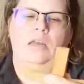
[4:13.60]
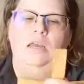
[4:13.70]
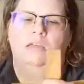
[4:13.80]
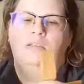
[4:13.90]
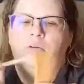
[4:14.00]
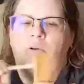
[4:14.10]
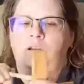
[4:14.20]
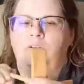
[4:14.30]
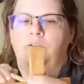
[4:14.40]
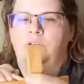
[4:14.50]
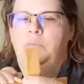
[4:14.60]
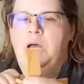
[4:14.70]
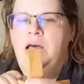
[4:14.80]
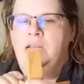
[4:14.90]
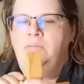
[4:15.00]
So you want to go through the
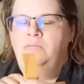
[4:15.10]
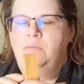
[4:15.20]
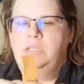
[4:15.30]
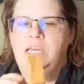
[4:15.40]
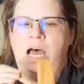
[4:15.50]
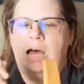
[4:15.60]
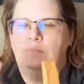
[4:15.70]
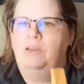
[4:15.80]
bottom from the top.